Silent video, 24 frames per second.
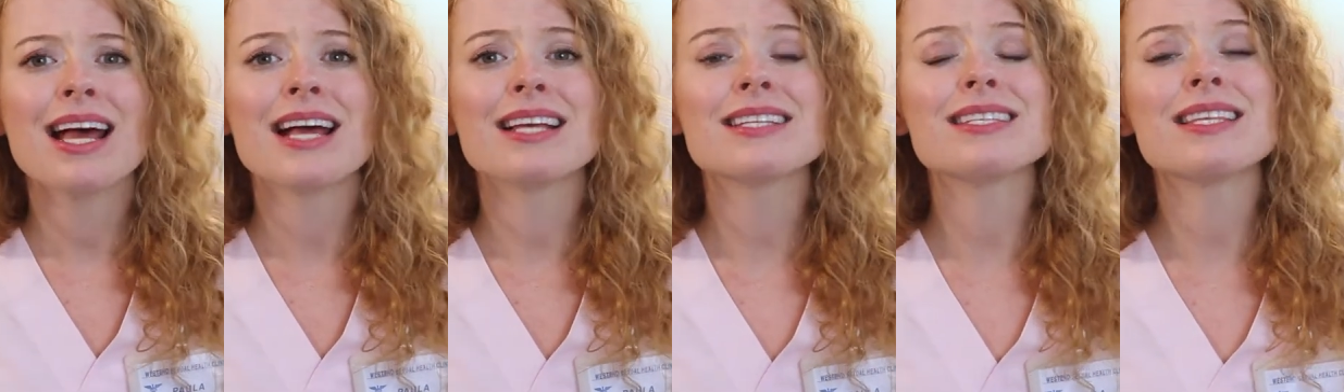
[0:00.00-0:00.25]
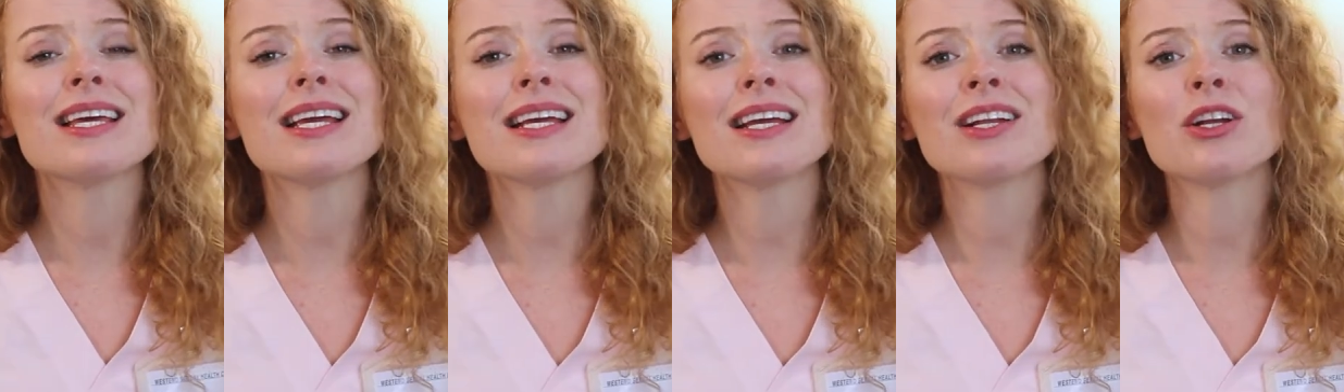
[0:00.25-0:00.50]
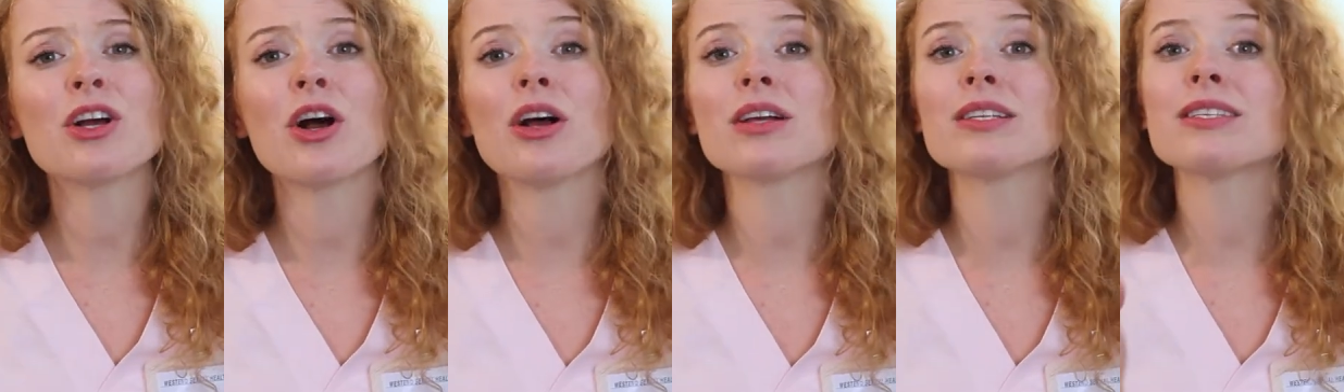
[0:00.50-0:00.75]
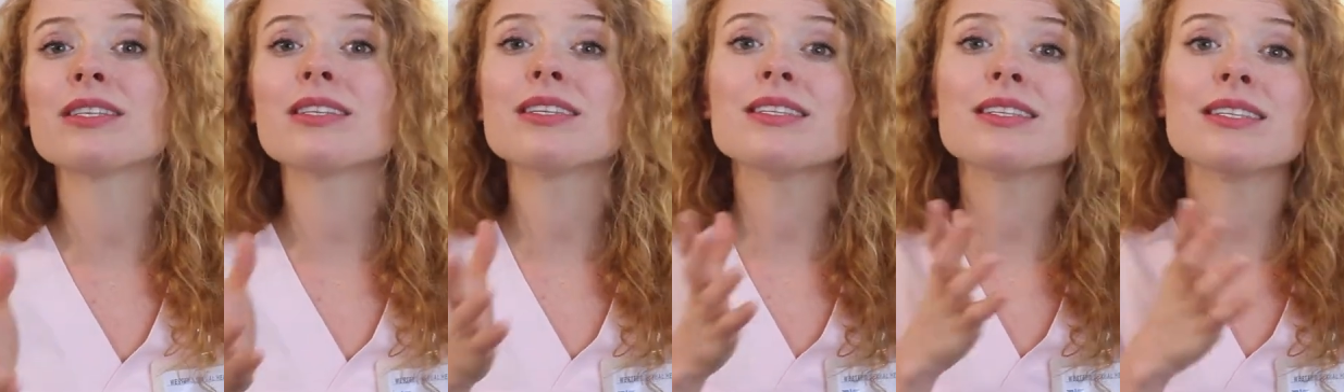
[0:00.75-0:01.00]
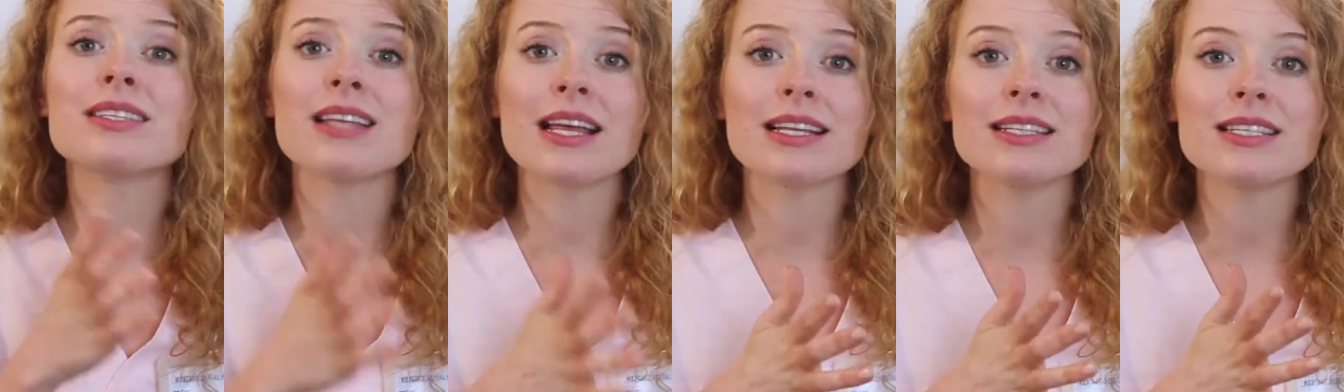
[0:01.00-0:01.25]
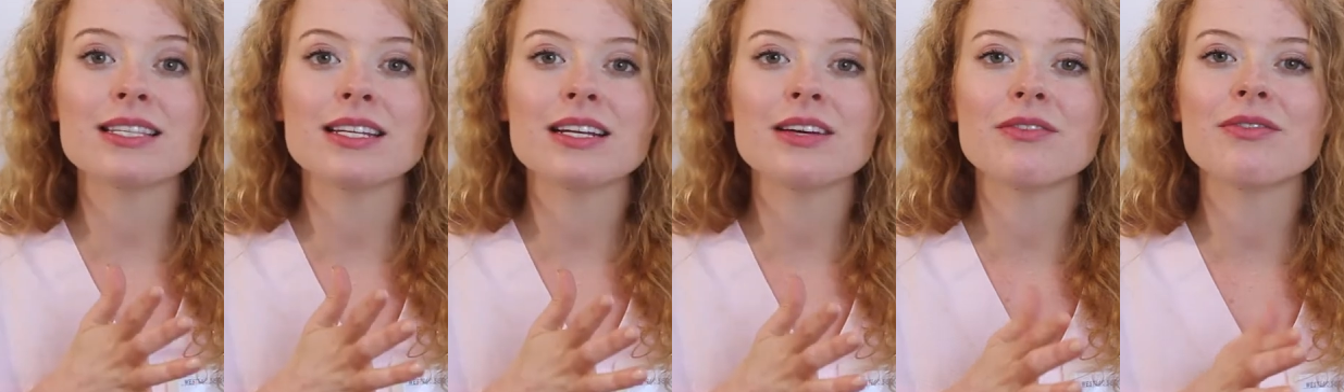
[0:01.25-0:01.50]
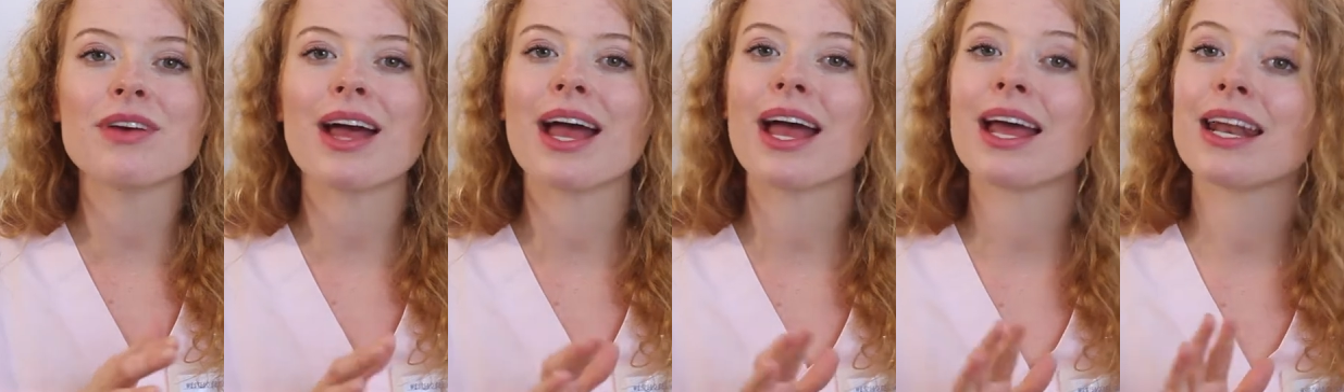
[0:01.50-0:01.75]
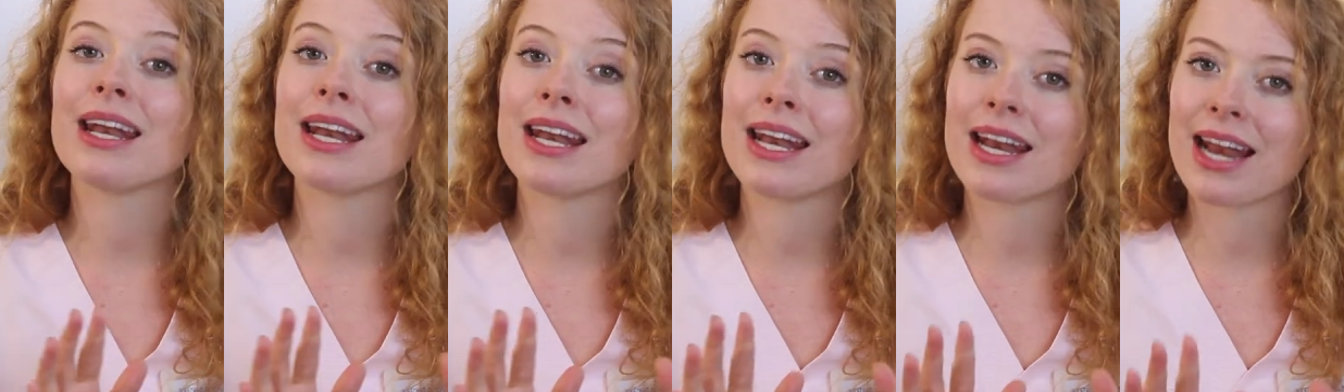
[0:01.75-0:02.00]
as they can cause the sensitive
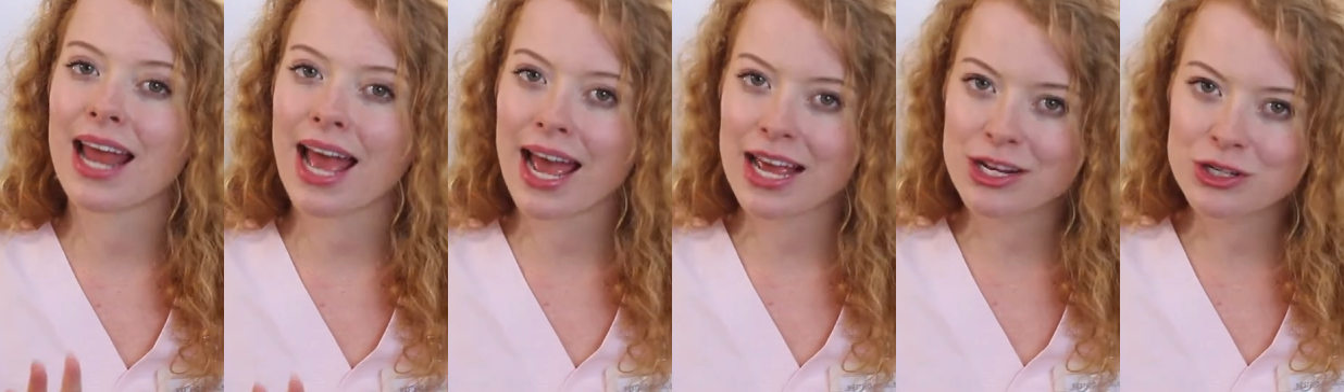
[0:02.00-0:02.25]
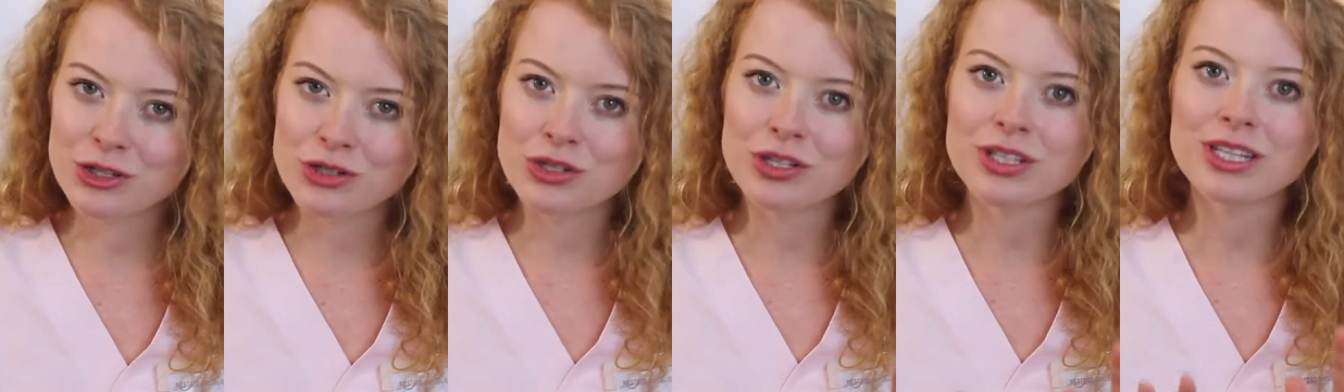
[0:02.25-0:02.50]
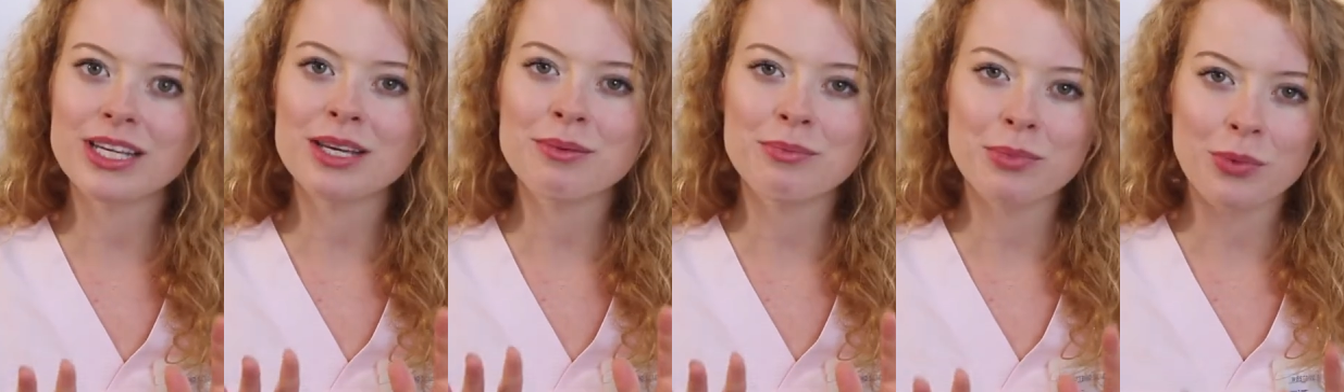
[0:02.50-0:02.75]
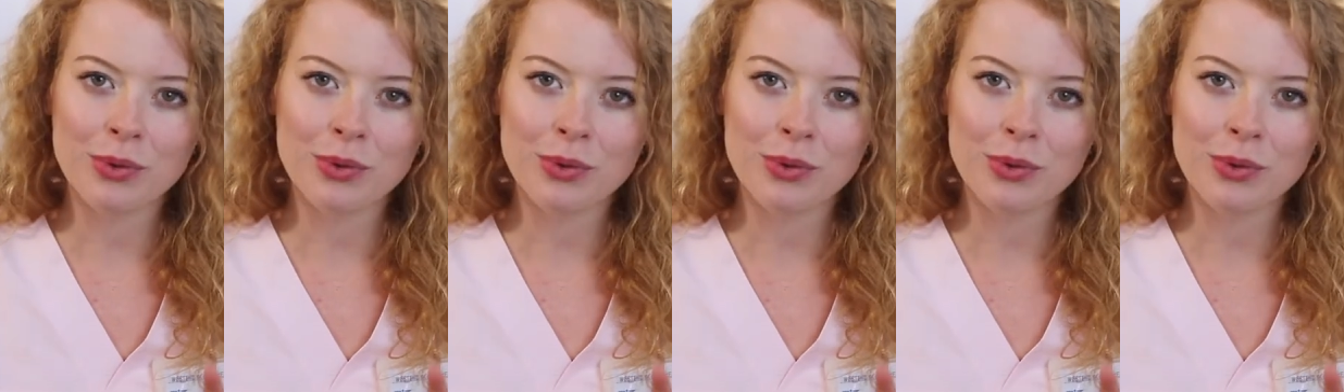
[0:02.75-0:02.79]
and naturally